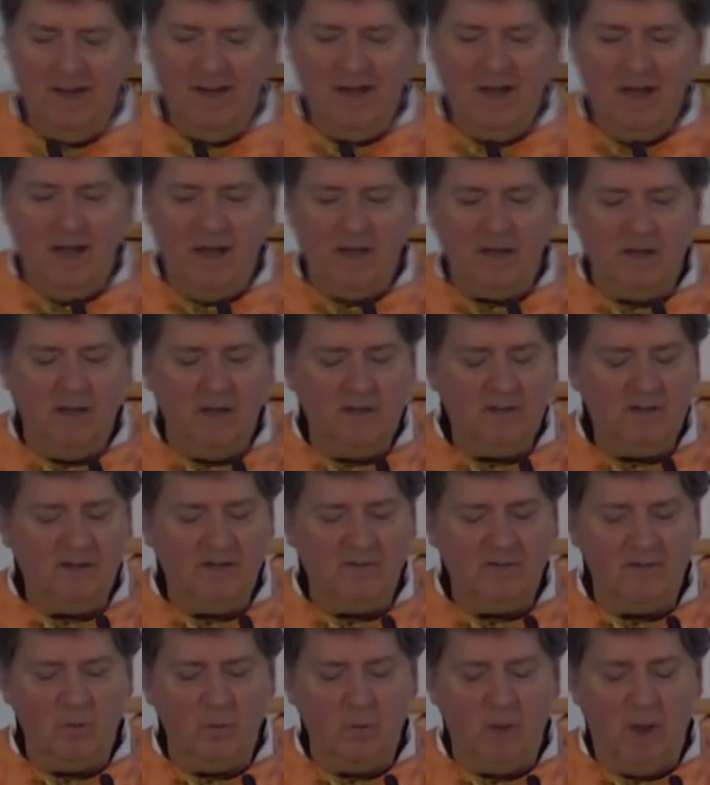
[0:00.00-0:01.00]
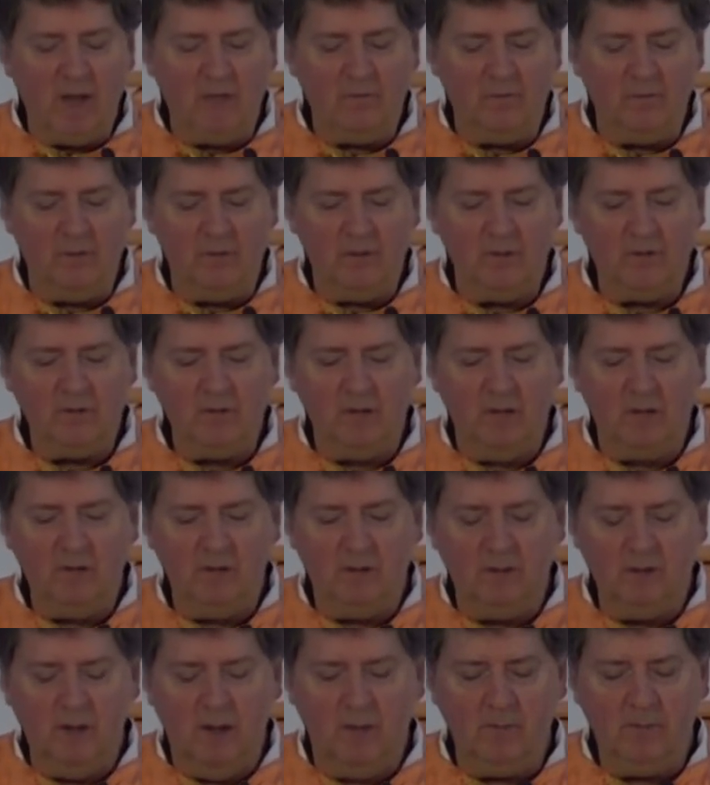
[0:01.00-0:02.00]
He doesn't even wait for the son
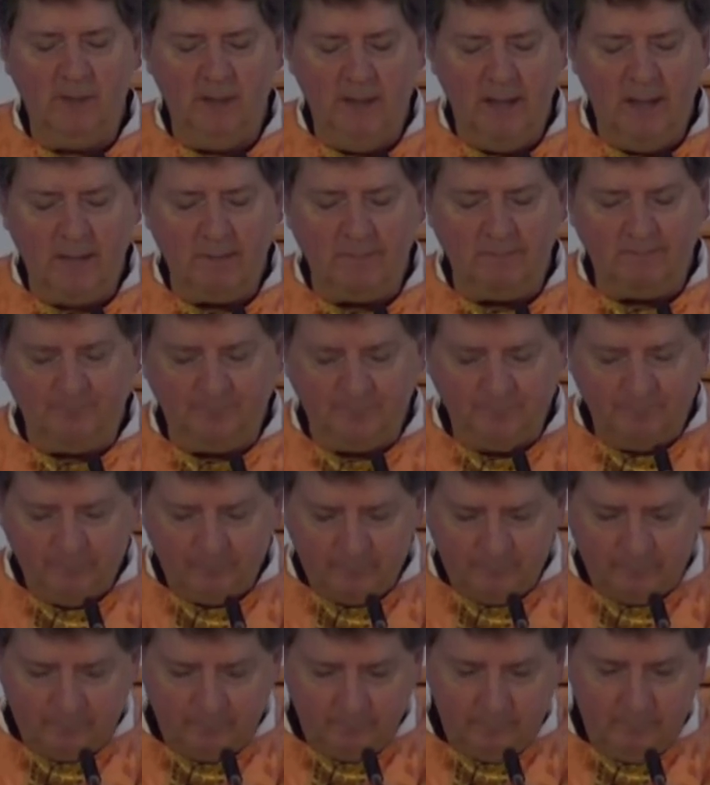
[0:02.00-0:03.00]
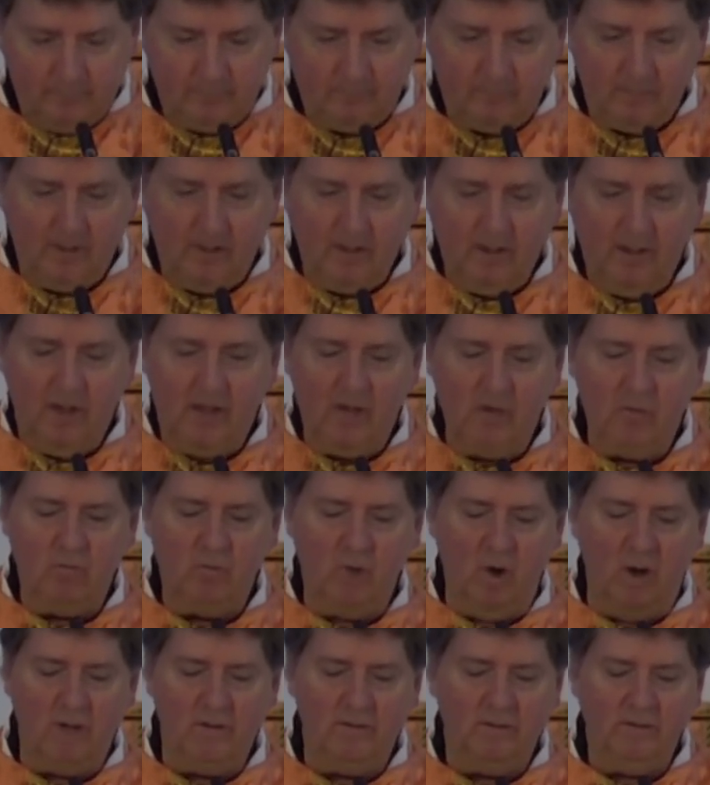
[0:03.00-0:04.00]
to come to him. He
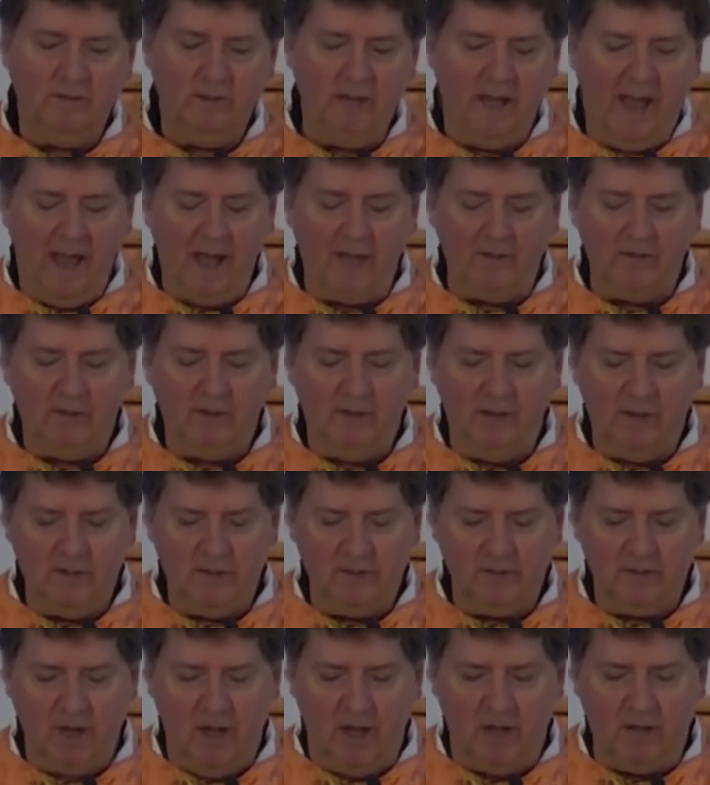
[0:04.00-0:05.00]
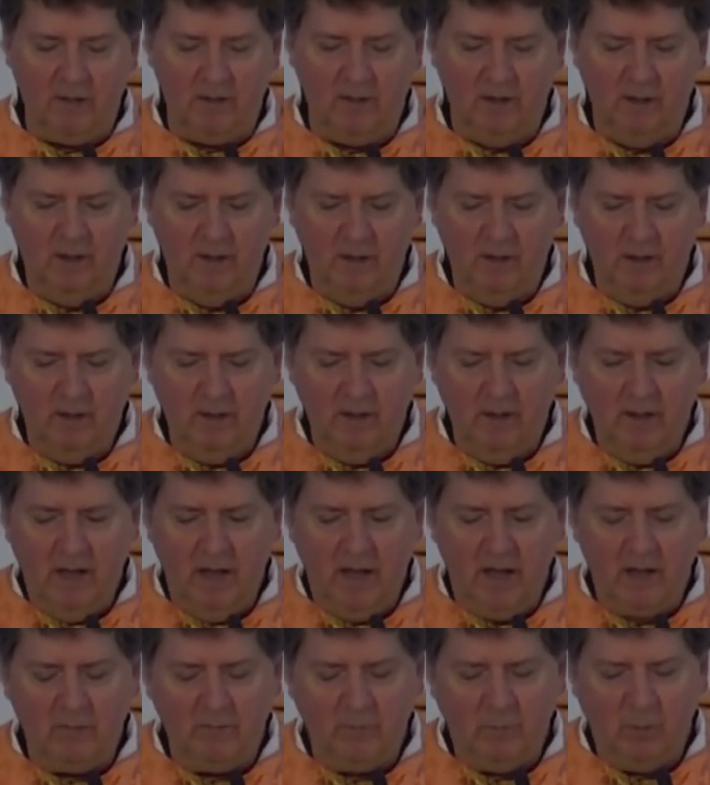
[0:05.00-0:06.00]
runs to, out to his son.
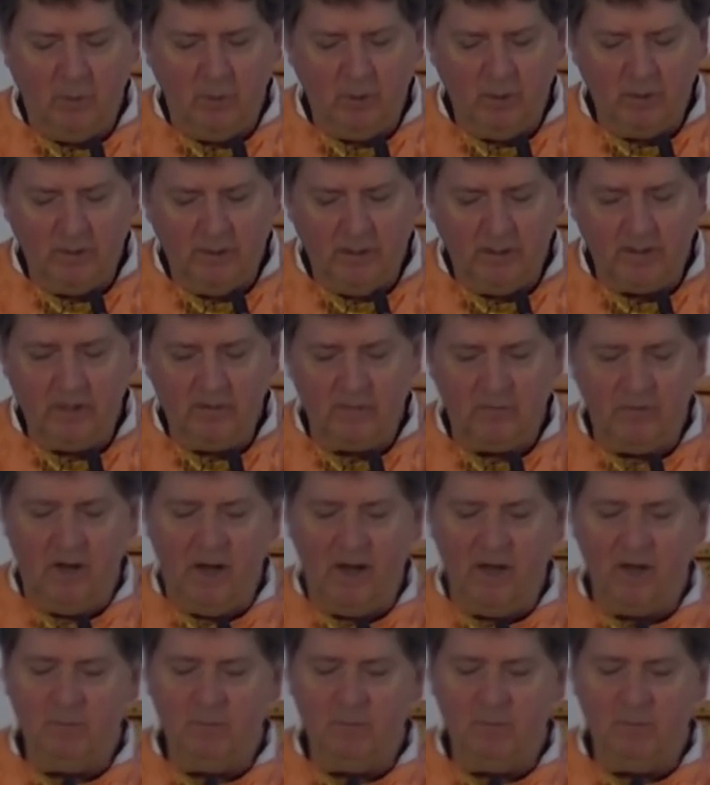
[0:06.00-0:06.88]
And for a dignified